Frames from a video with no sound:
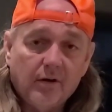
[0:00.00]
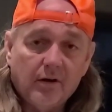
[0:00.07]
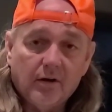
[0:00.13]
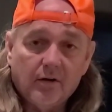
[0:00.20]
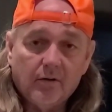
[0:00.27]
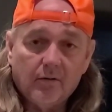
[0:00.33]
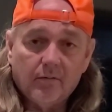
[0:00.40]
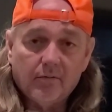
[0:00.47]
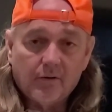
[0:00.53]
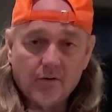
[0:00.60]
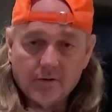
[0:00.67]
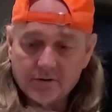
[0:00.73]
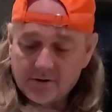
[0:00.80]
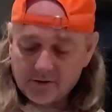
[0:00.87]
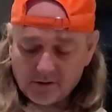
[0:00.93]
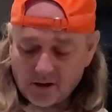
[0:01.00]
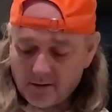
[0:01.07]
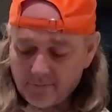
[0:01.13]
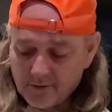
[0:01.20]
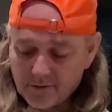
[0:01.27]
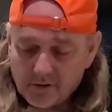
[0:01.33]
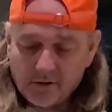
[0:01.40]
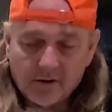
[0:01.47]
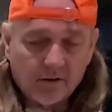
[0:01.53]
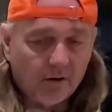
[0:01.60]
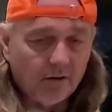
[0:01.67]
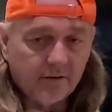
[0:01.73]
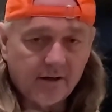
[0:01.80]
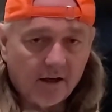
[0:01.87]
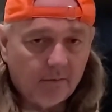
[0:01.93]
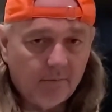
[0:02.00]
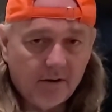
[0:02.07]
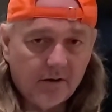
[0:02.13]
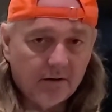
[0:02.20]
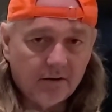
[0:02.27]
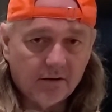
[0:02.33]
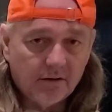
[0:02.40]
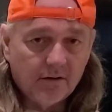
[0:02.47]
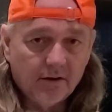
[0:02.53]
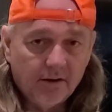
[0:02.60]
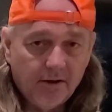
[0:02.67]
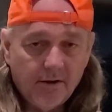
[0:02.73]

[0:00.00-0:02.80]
of course it's obvious your guitar's got to be good.